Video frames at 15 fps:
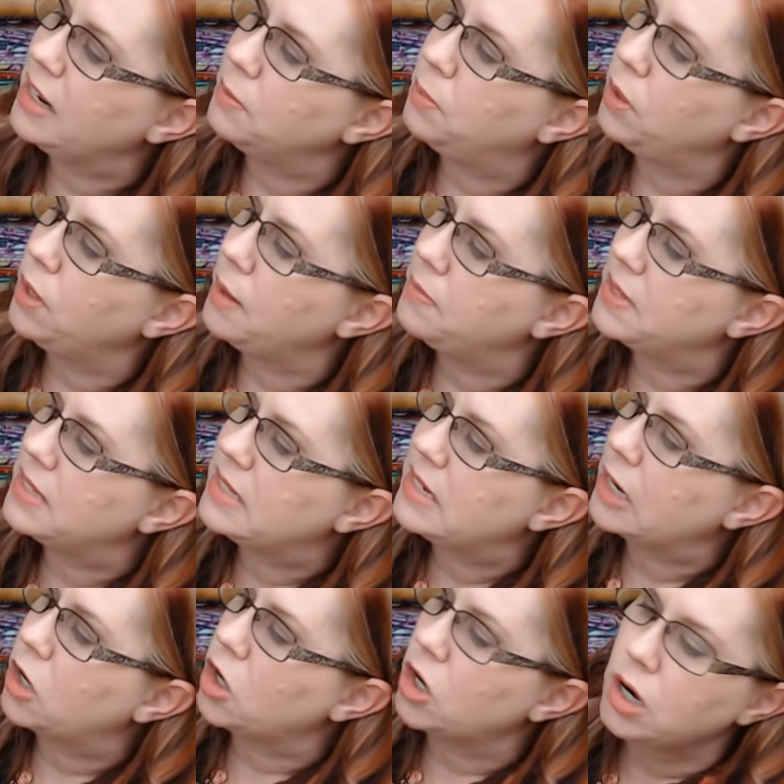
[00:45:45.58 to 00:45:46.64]
to pull up the
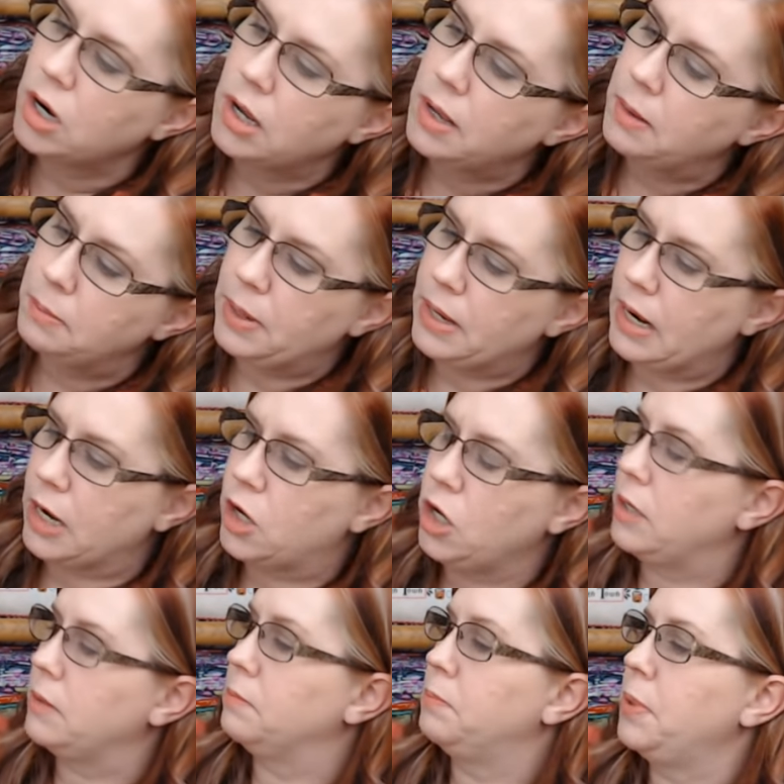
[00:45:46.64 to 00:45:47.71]
sticker, but I couldn't.